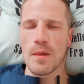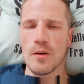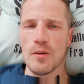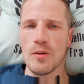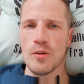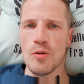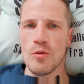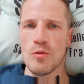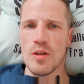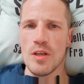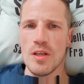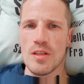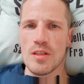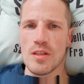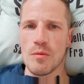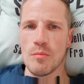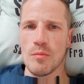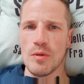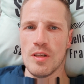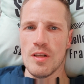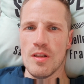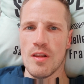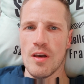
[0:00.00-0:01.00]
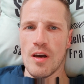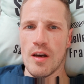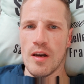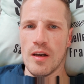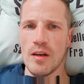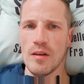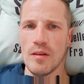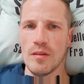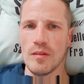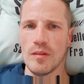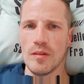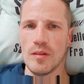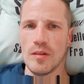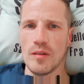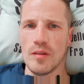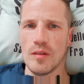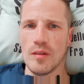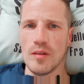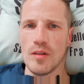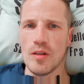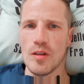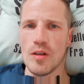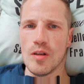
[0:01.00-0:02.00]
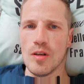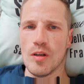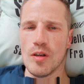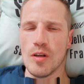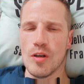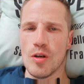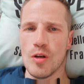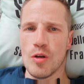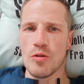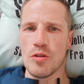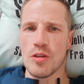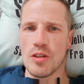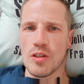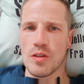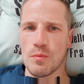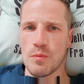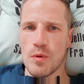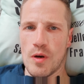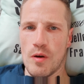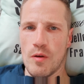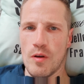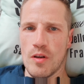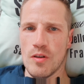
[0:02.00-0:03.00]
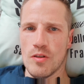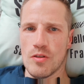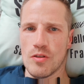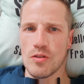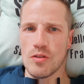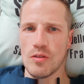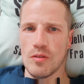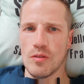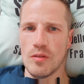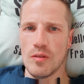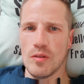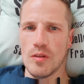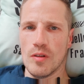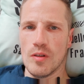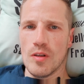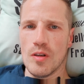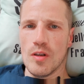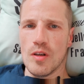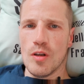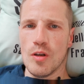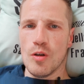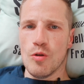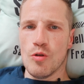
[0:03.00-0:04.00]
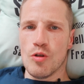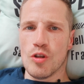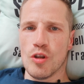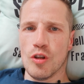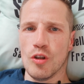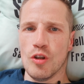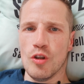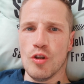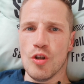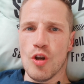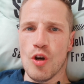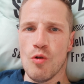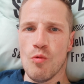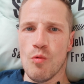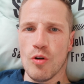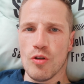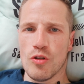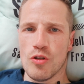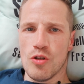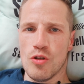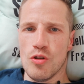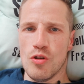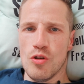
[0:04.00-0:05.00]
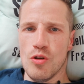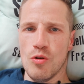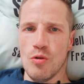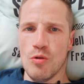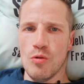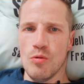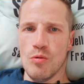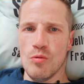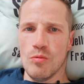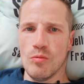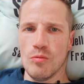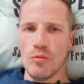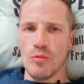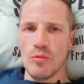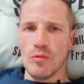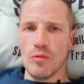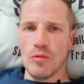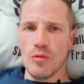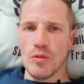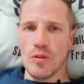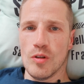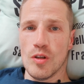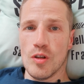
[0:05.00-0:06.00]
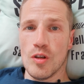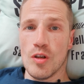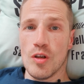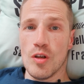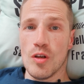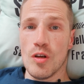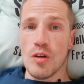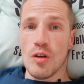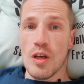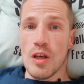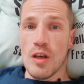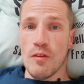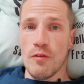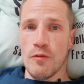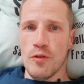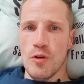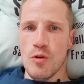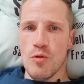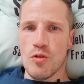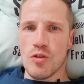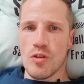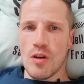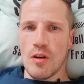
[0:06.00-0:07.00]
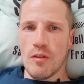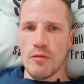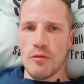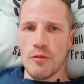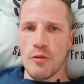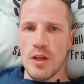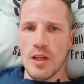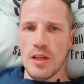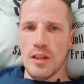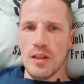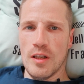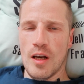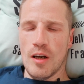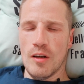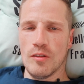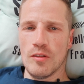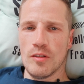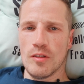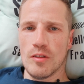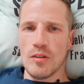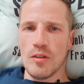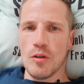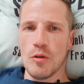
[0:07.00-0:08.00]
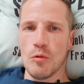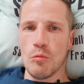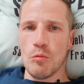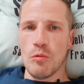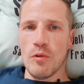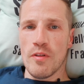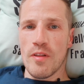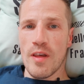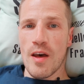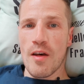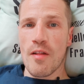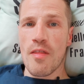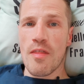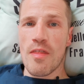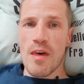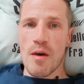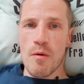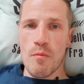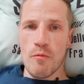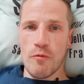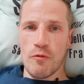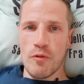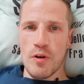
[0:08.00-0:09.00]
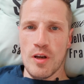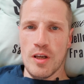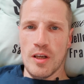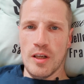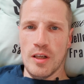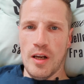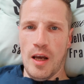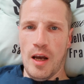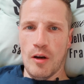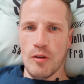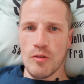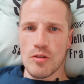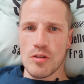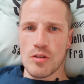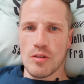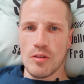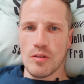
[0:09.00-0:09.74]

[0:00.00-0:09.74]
You need somebody there who's experienced, who's going to know what to do if you start freaking out without them freaking out,